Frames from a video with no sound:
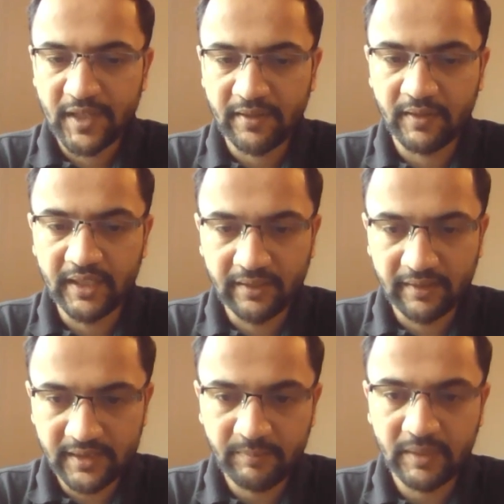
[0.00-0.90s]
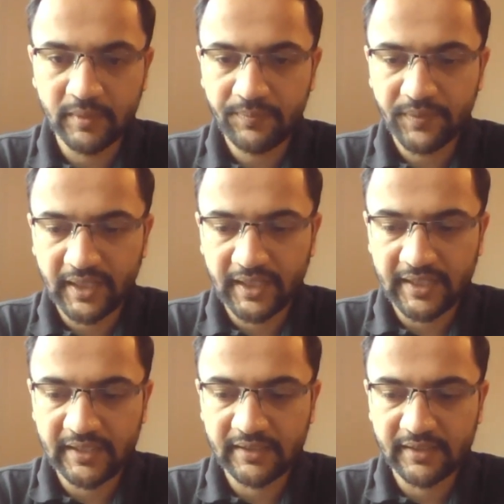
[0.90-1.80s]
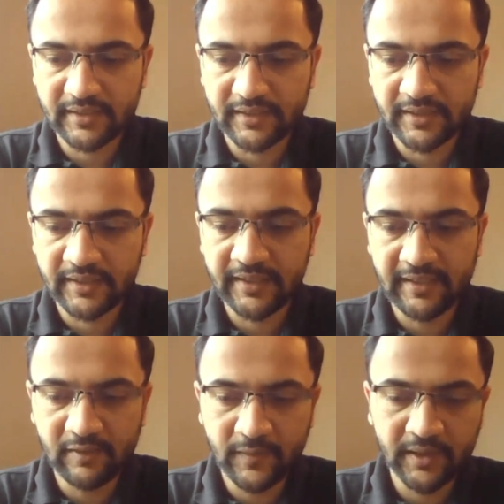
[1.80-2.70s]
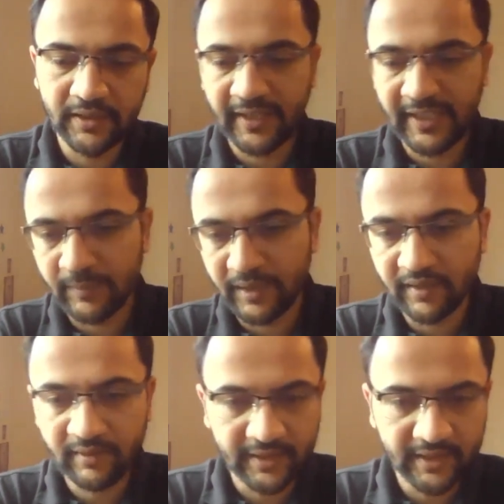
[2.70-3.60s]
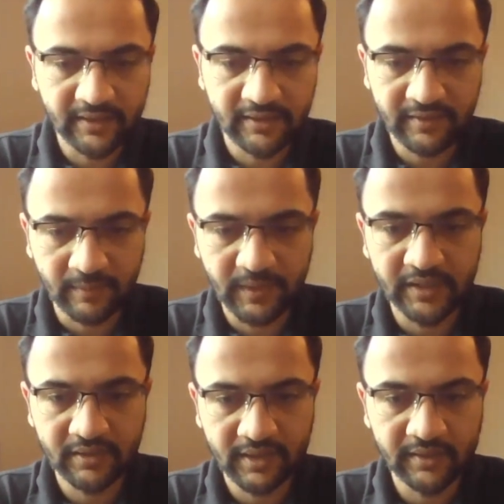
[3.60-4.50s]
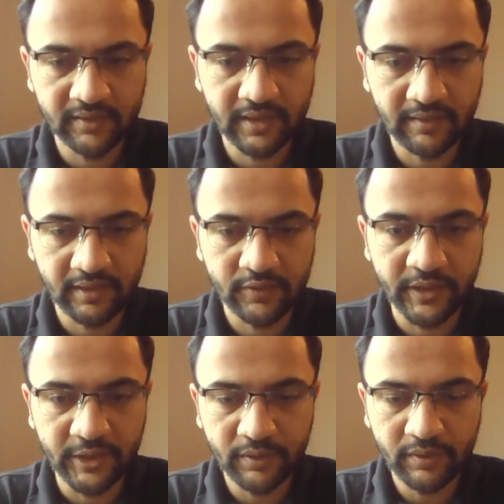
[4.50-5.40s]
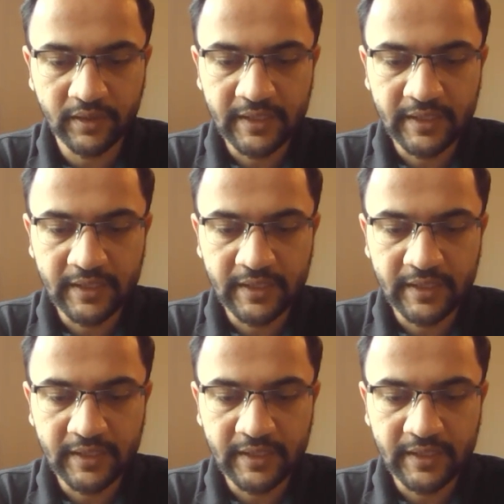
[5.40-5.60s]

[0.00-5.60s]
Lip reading: It's a very interesting paper and it deals with dynamic static separation in such videos.